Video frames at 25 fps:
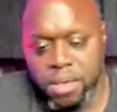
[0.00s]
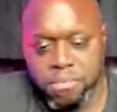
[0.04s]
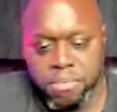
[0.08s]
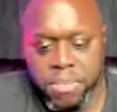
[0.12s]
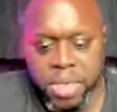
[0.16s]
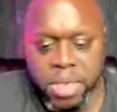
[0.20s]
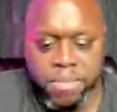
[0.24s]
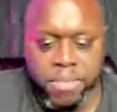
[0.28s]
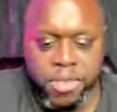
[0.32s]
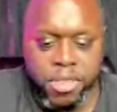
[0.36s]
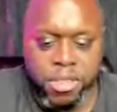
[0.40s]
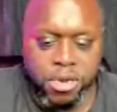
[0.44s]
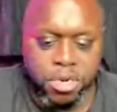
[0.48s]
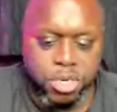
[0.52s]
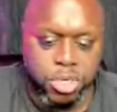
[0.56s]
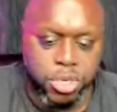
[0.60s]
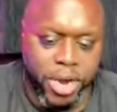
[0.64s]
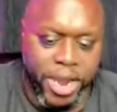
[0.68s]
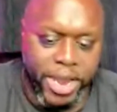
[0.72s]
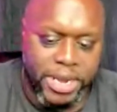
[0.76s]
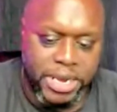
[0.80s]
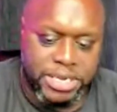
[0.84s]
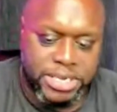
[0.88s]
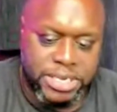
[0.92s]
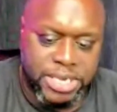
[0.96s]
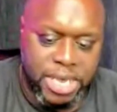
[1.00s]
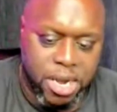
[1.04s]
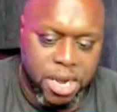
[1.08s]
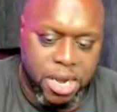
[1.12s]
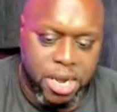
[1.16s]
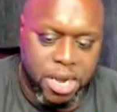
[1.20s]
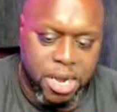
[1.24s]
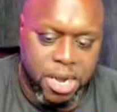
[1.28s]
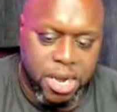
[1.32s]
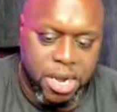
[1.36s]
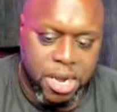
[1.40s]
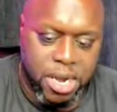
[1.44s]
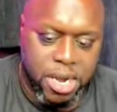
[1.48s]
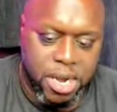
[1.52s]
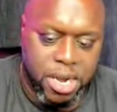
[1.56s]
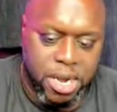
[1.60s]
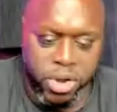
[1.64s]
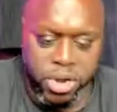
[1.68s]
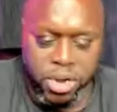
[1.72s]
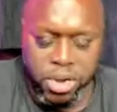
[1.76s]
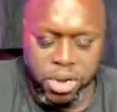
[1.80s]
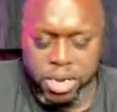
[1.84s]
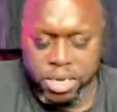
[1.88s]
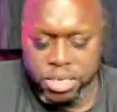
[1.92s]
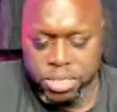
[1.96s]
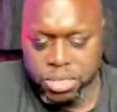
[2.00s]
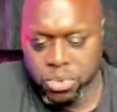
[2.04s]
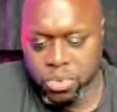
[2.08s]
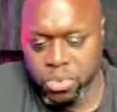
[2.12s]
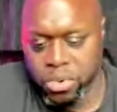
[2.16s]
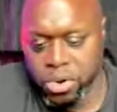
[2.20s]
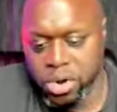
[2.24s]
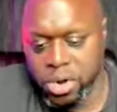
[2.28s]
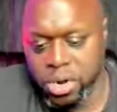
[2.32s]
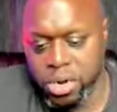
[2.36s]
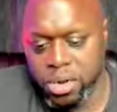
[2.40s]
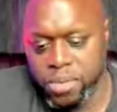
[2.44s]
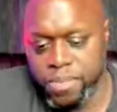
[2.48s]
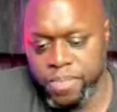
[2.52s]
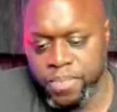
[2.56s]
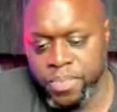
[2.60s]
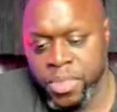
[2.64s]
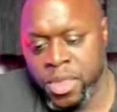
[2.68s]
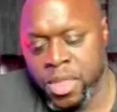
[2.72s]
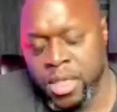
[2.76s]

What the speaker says: Maybe they're trying to set up Gumroad and it doesn't work.